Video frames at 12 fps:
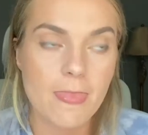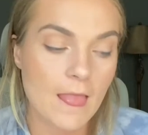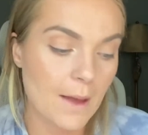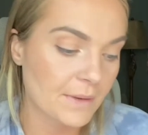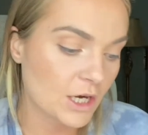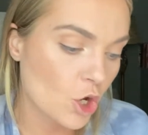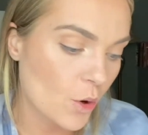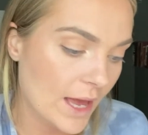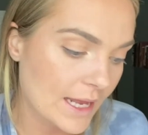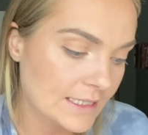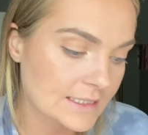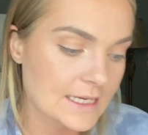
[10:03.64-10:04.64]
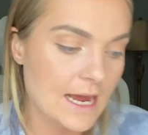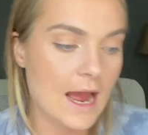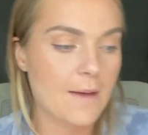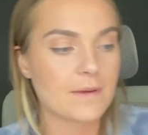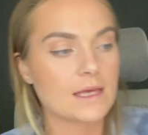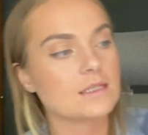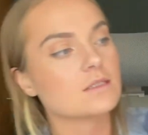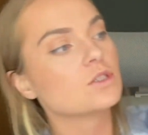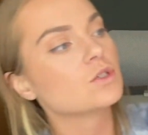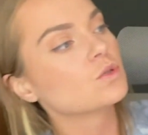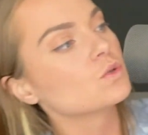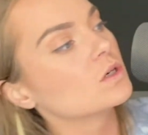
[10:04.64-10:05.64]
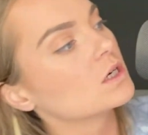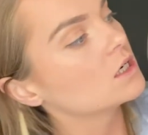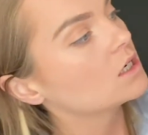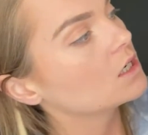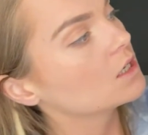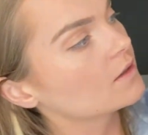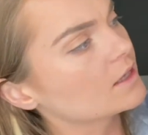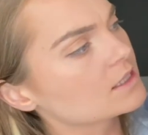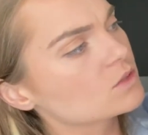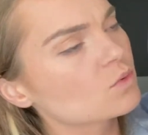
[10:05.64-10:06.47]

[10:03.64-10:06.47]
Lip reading: I'm gonna go ahead and tap into this